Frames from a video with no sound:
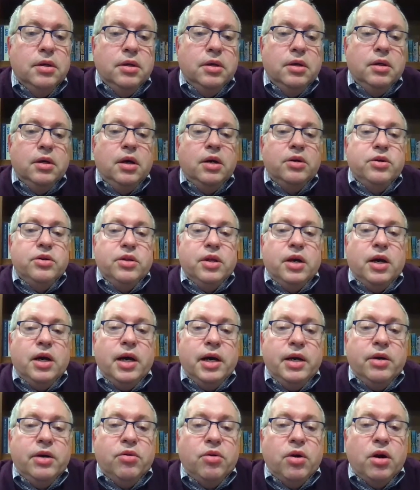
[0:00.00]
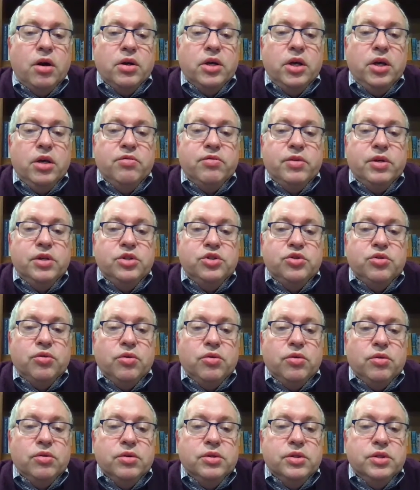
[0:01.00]
Under the hierarchy of
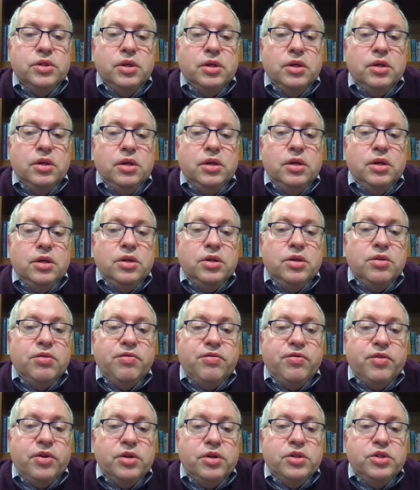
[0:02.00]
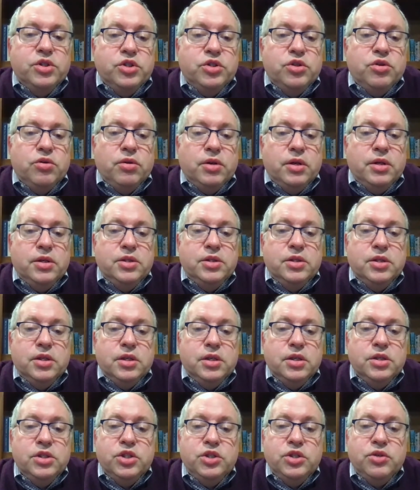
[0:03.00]
controls, the first choice
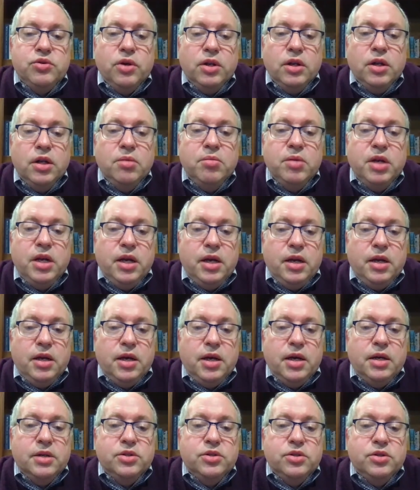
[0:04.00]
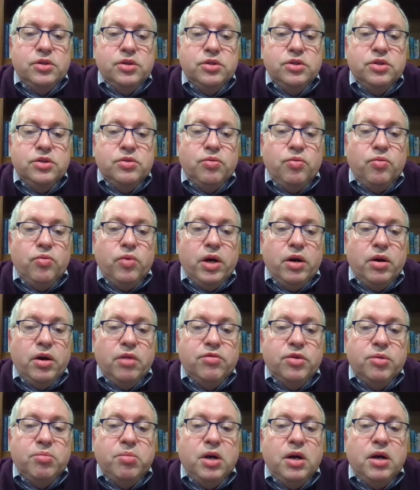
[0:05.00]
is to eliminate hazards
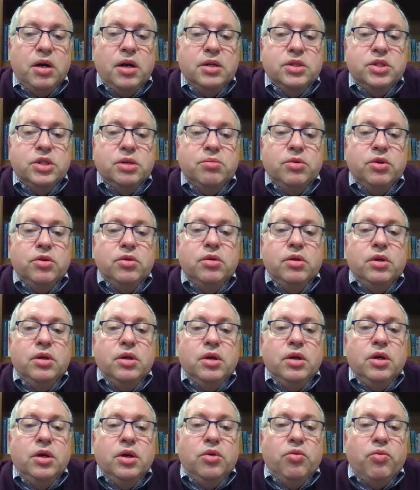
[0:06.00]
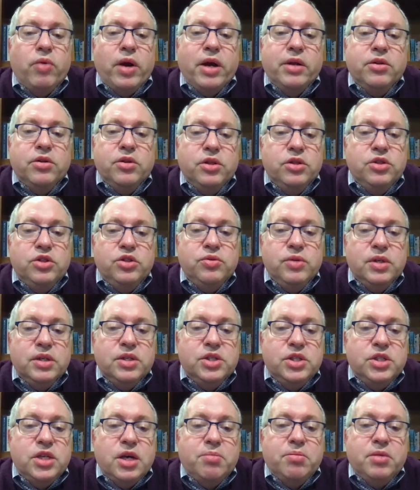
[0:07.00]
wherever possible, rather than to
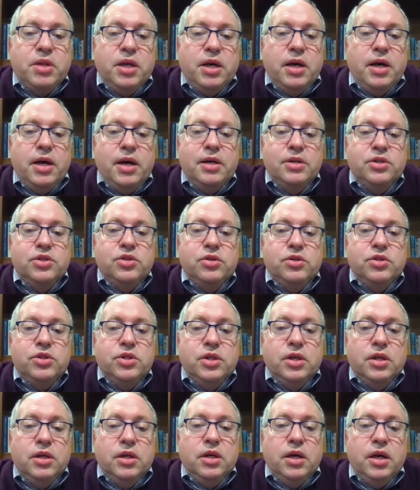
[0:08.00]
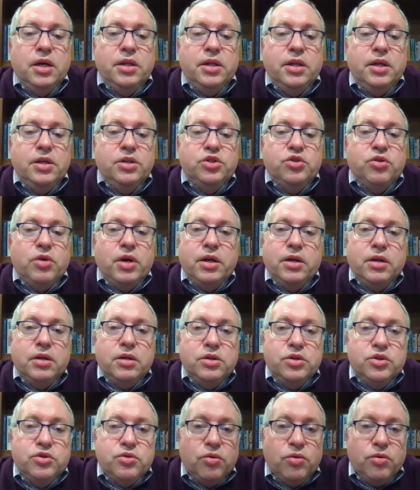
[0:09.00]
accept the hazards and then try to
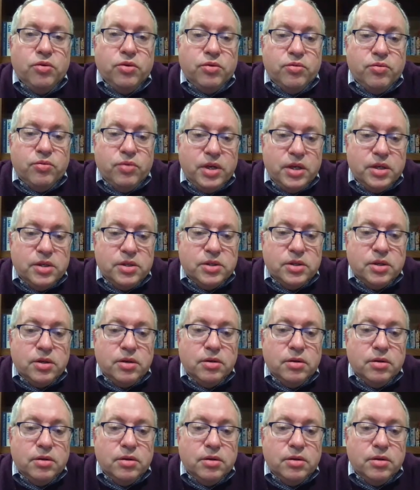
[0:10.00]
control the risk.